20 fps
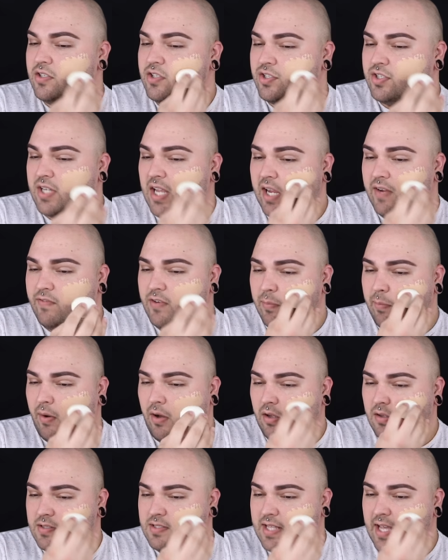shaved a
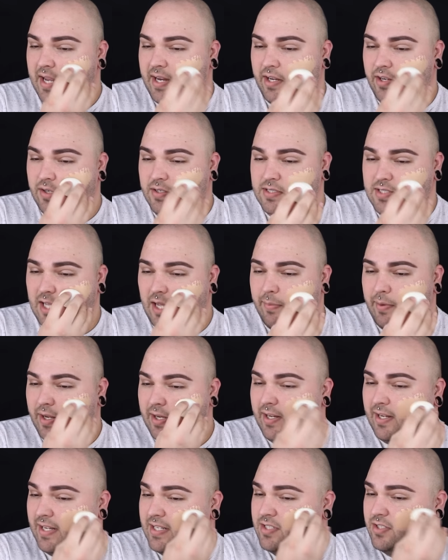ball sack and you're slapping
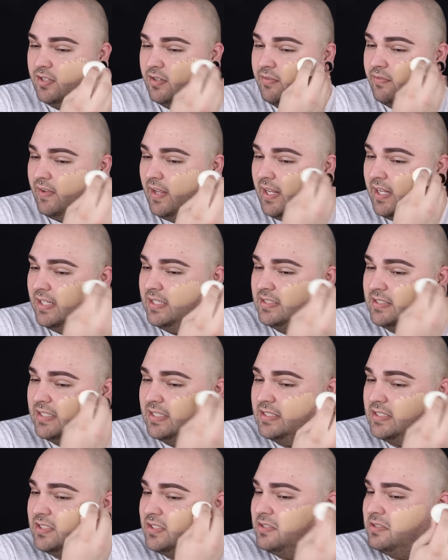it against your face.
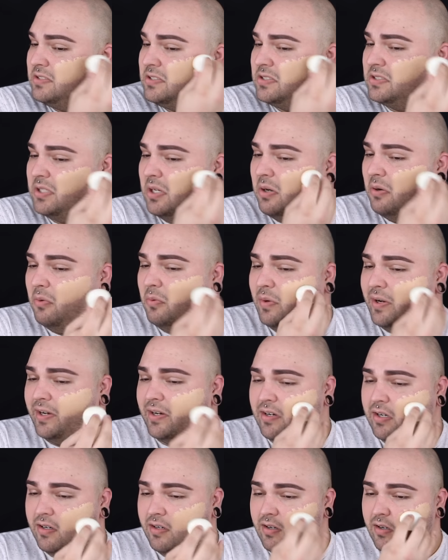It's so
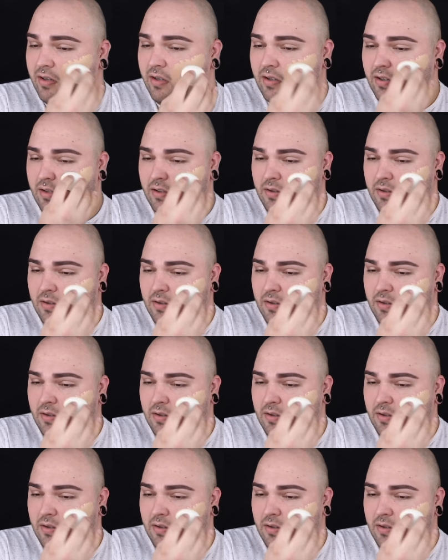weird.